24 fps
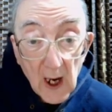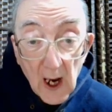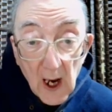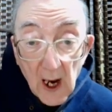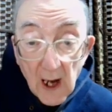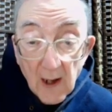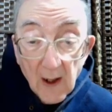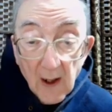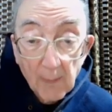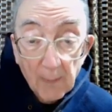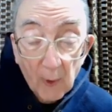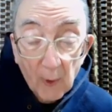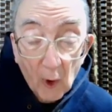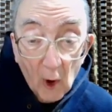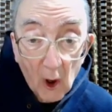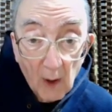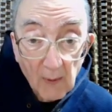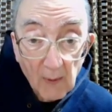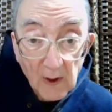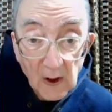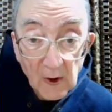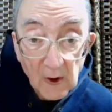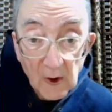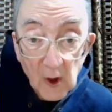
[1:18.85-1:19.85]
in the
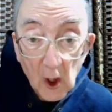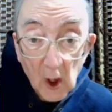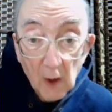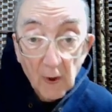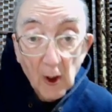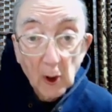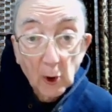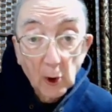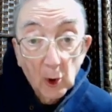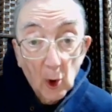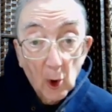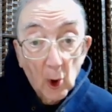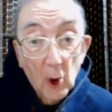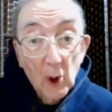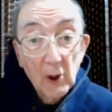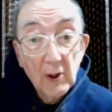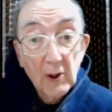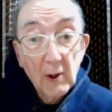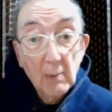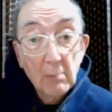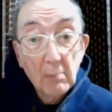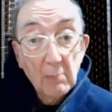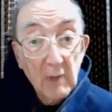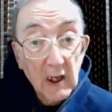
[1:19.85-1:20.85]
promise that
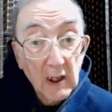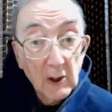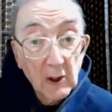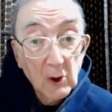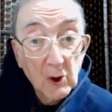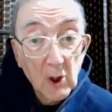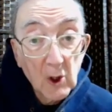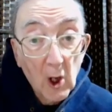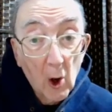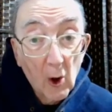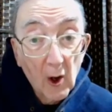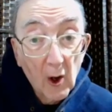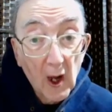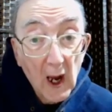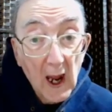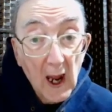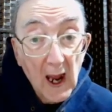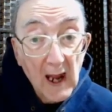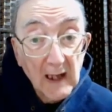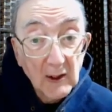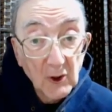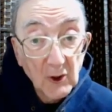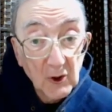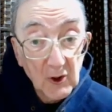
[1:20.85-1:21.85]
God made to our
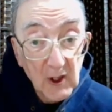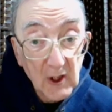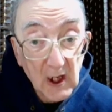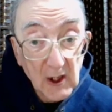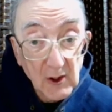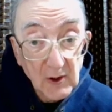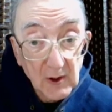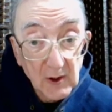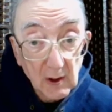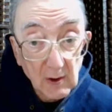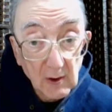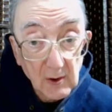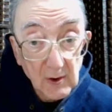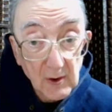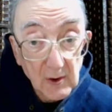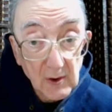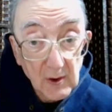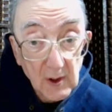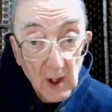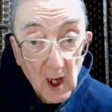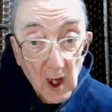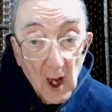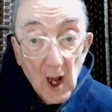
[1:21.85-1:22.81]
ancestors,